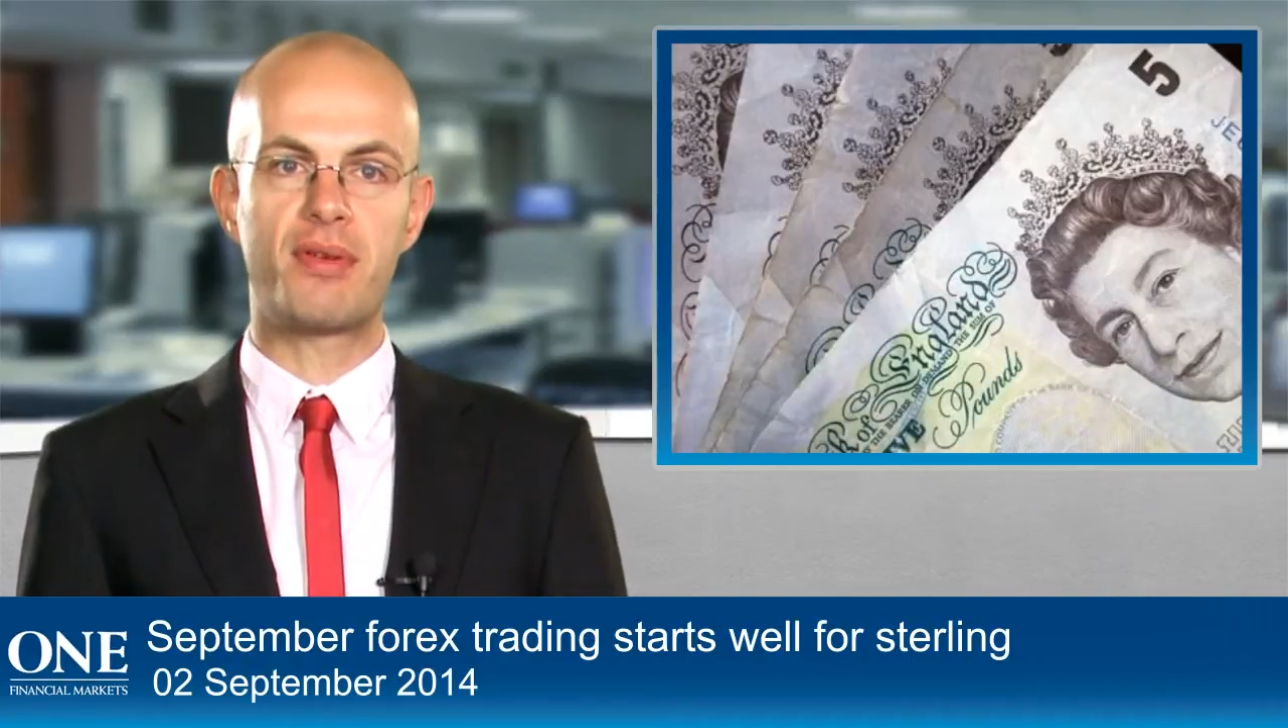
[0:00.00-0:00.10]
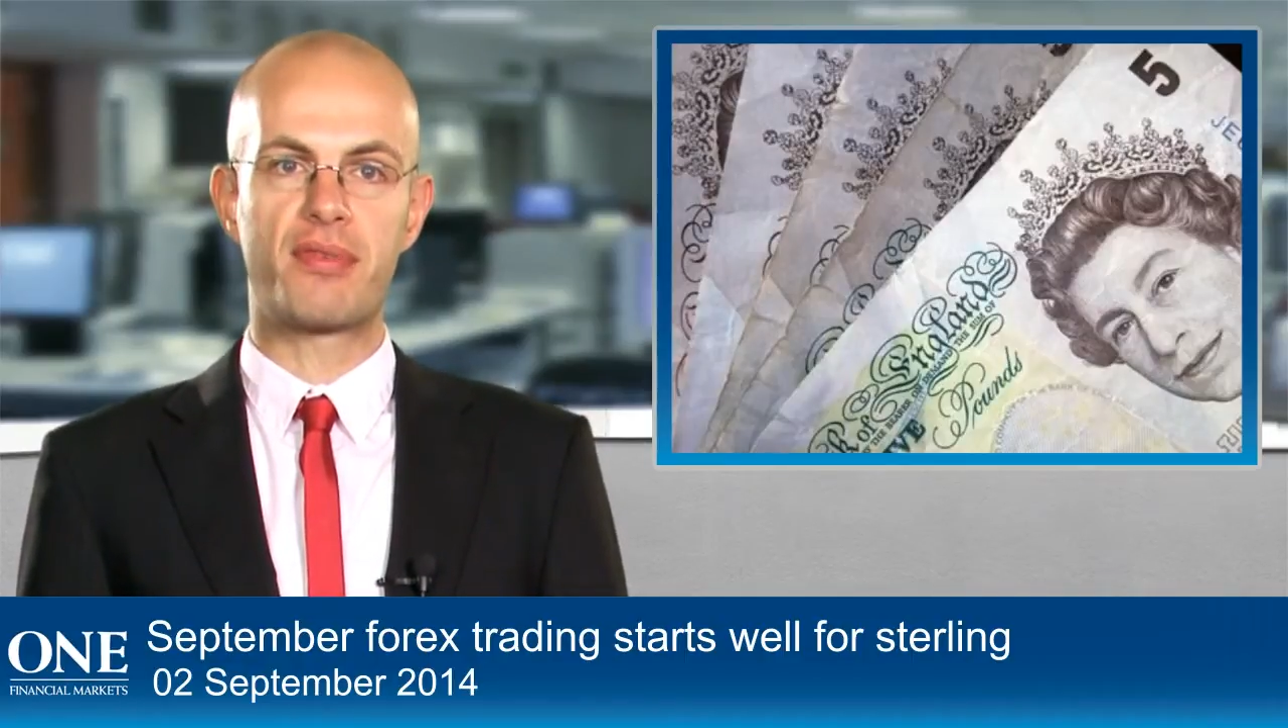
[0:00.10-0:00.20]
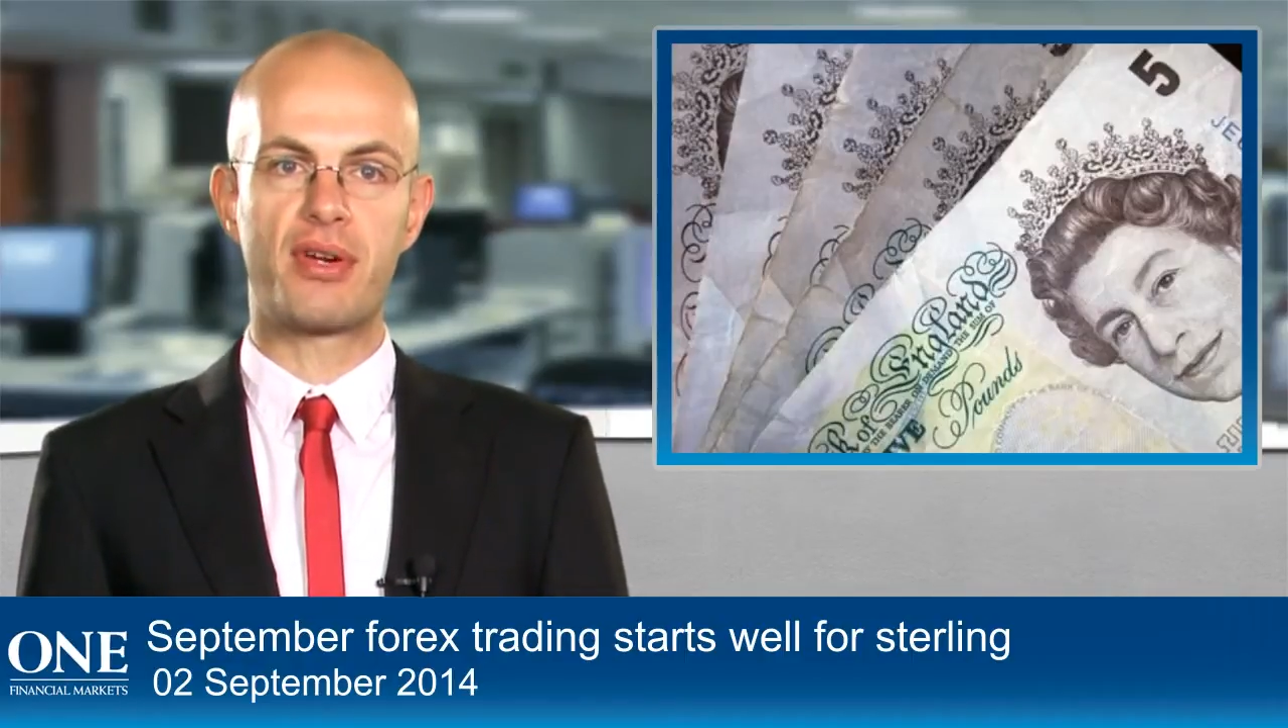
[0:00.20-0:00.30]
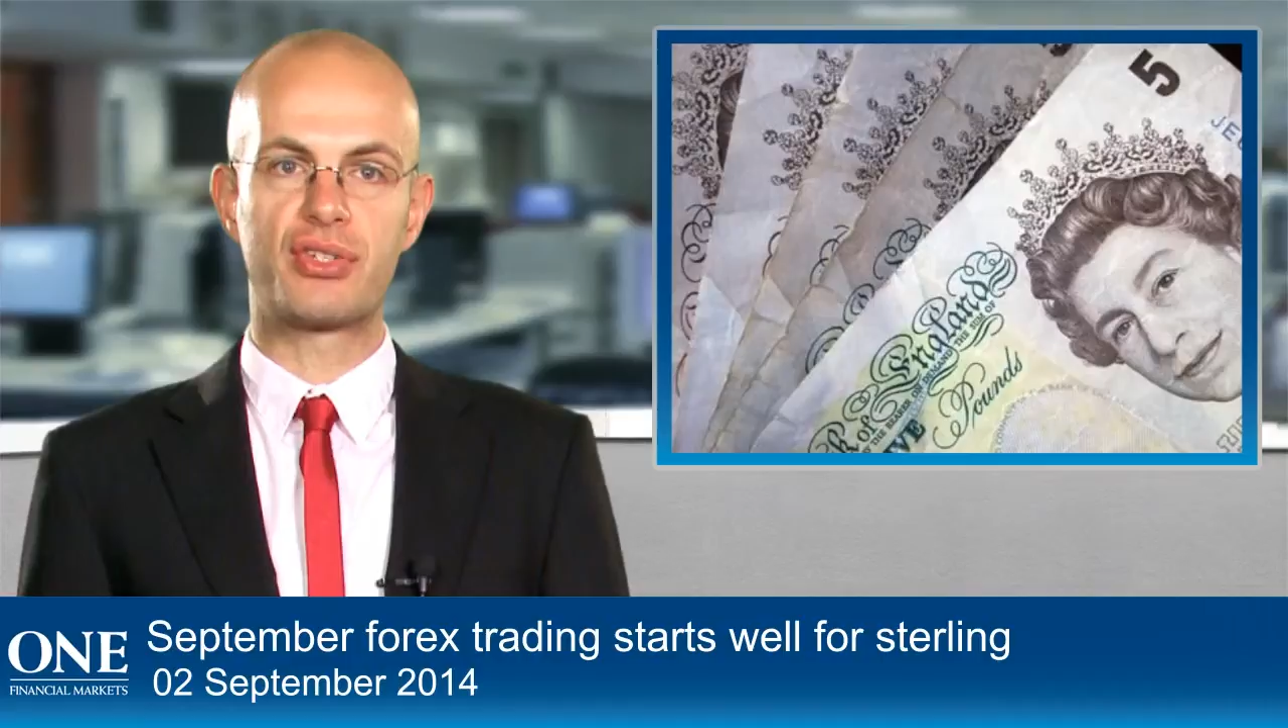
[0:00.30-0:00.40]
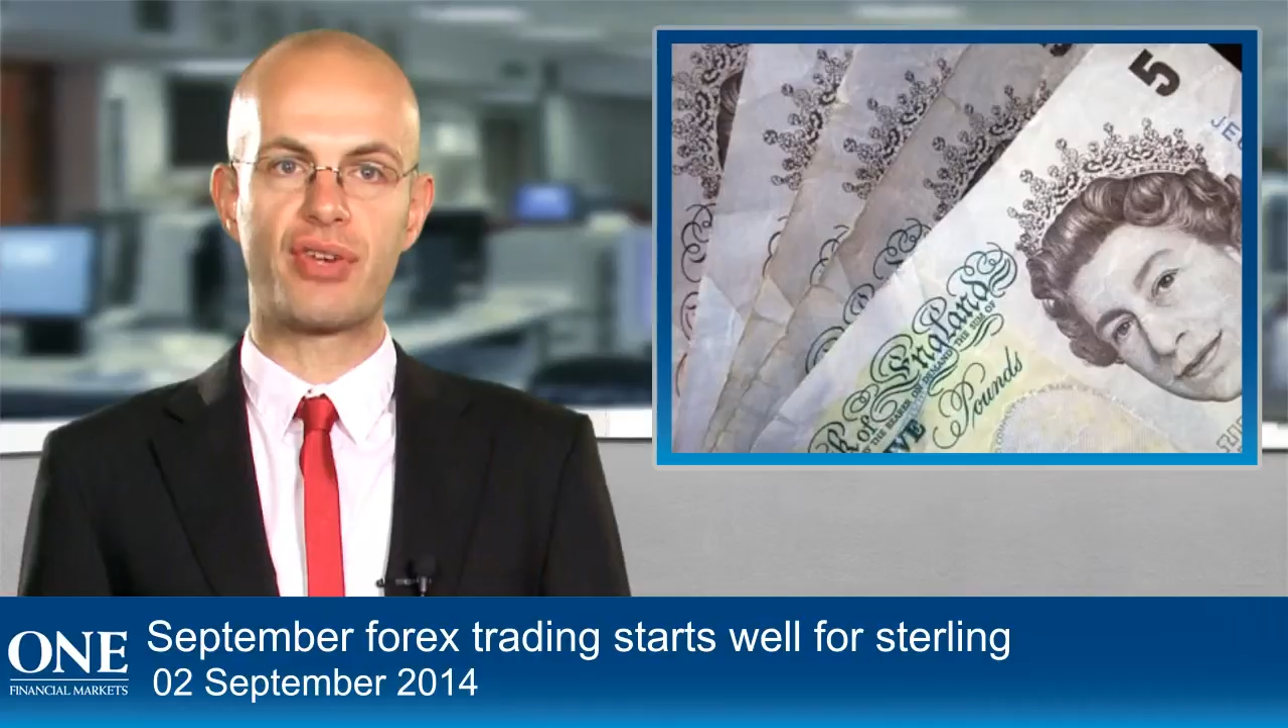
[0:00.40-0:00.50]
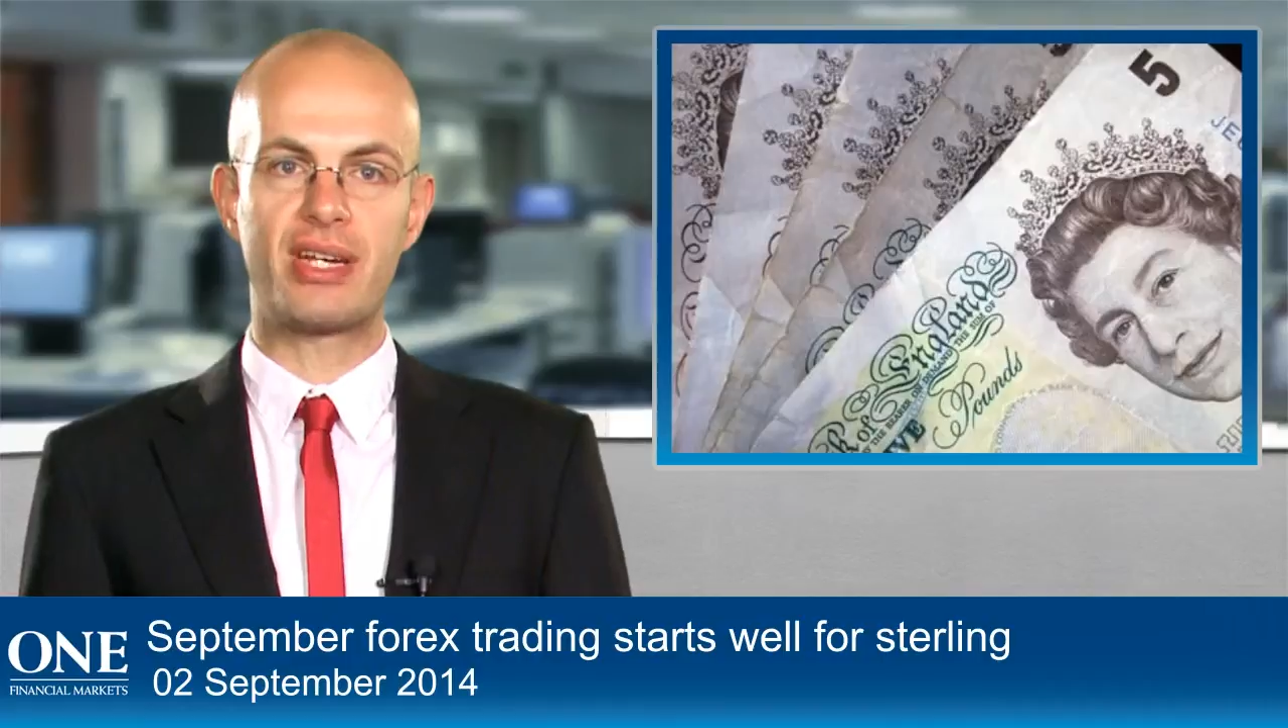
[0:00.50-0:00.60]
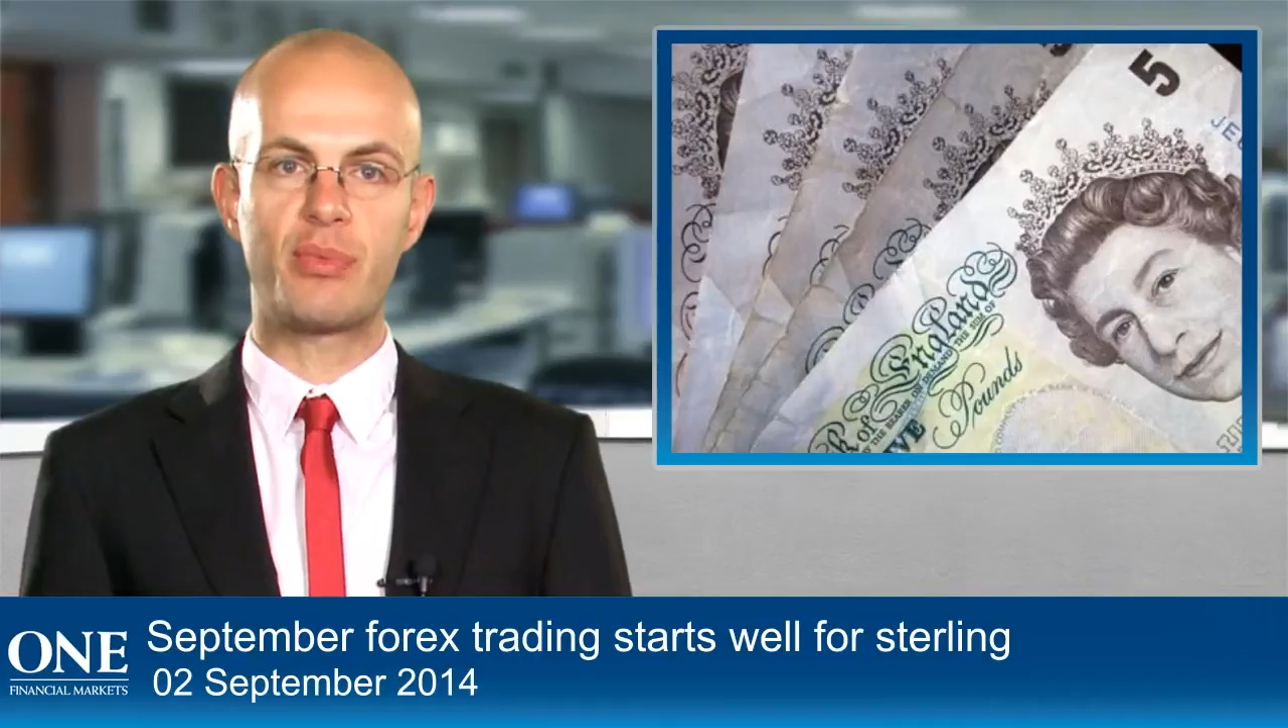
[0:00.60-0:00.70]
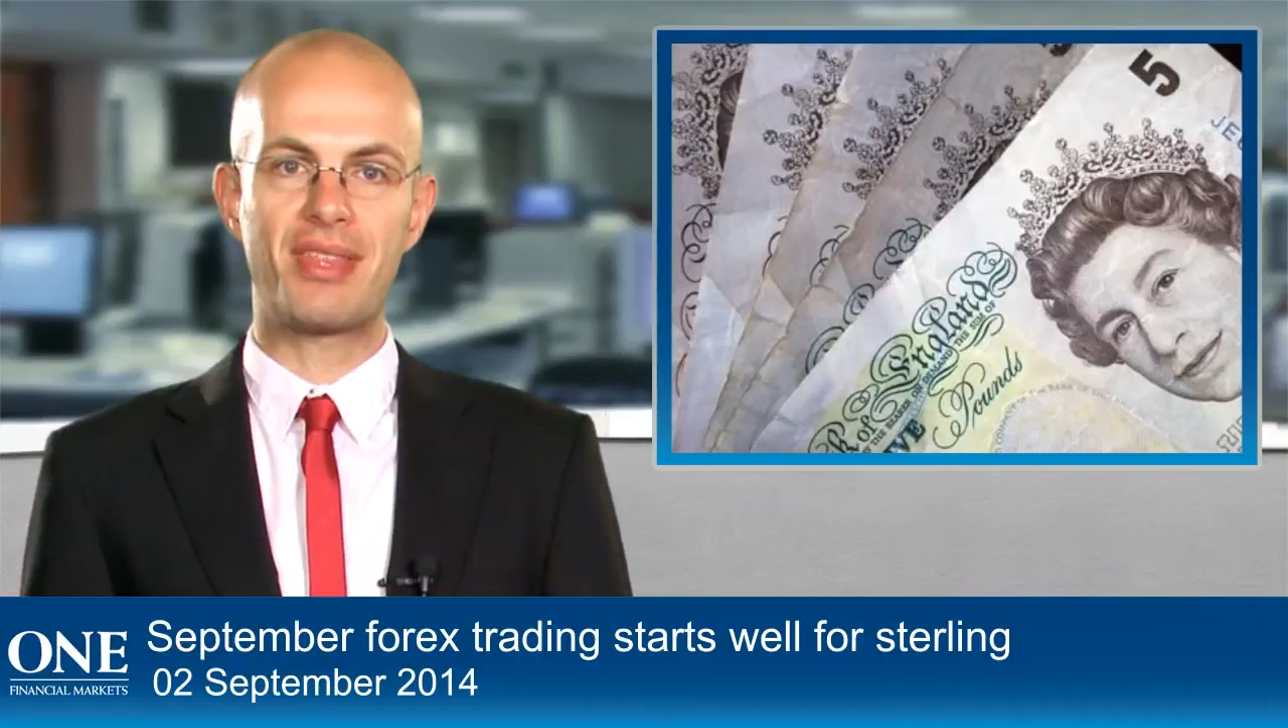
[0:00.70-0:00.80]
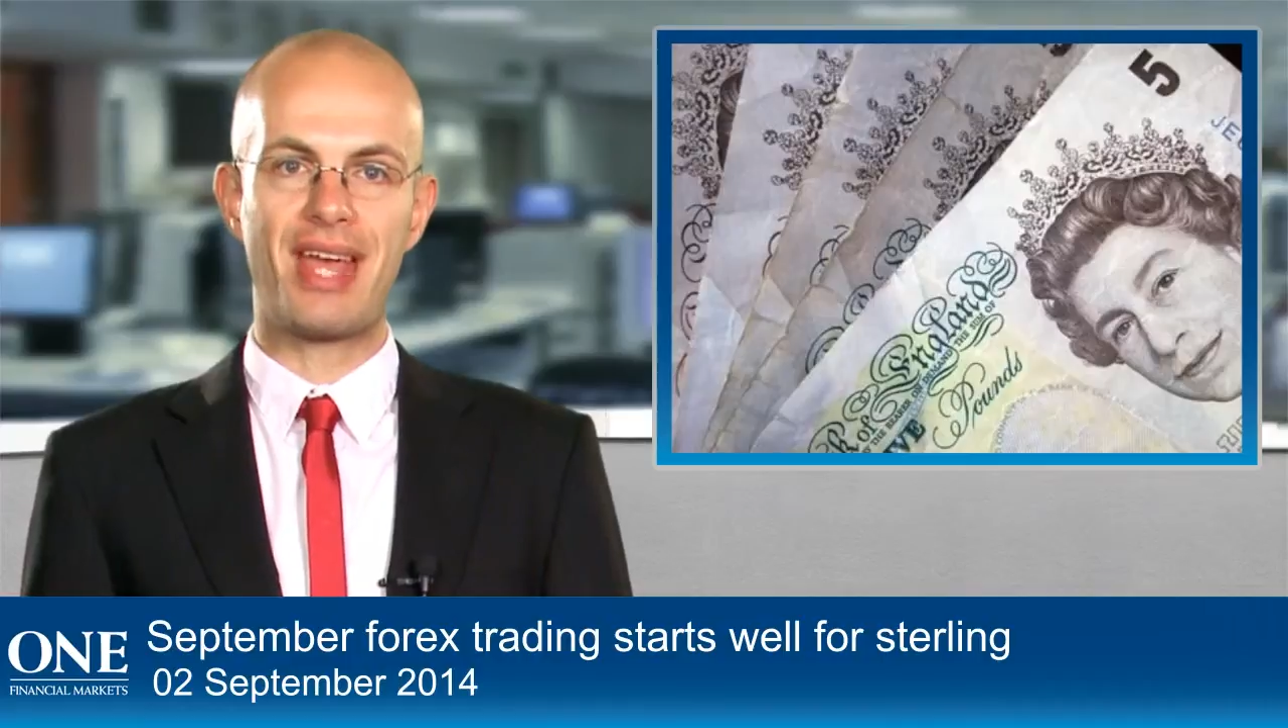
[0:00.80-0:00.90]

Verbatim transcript: forex trading with the